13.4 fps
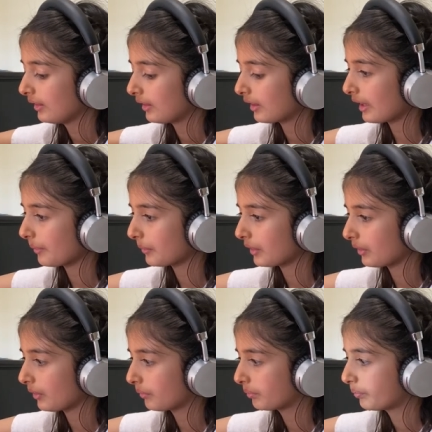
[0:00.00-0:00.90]
Okay, I'm
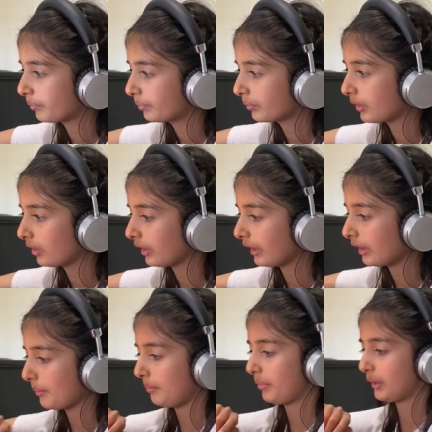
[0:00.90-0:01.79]
gonna click
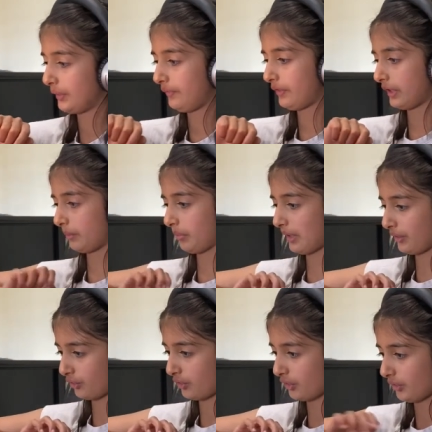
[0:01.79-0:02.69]
a perfect
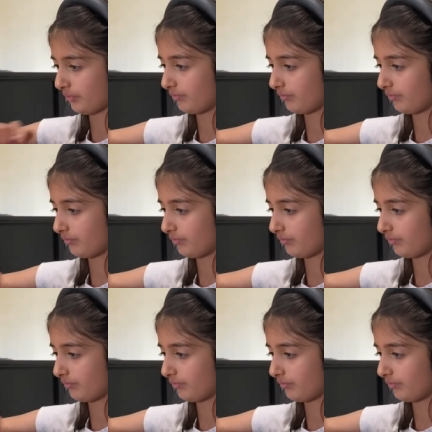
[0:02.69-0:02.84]
picture.